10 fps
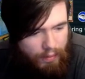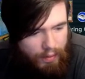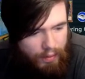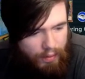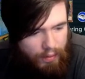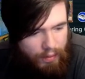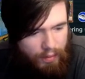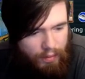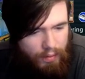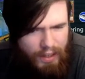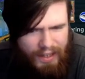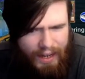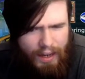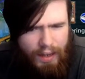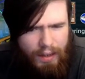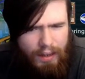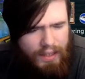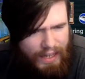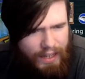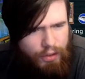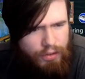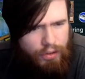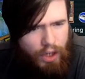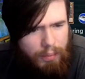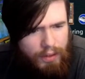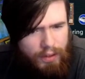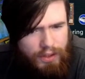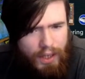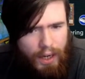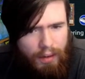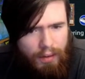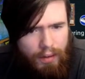he he can he can use the dramaturge, yeah.